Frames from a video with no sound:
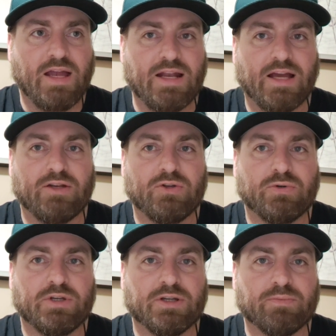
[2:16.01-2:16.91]
And I
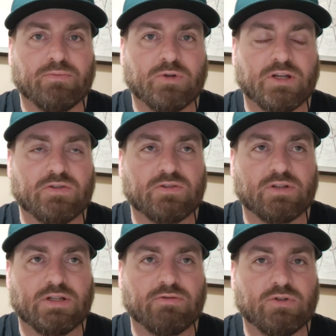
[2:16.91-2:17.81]
knew him when I used to
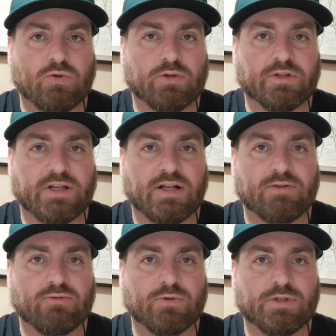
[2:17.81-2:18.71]
live in Northern
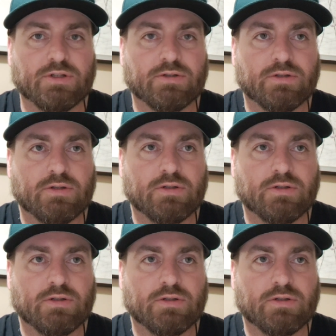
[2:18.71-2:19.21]
California.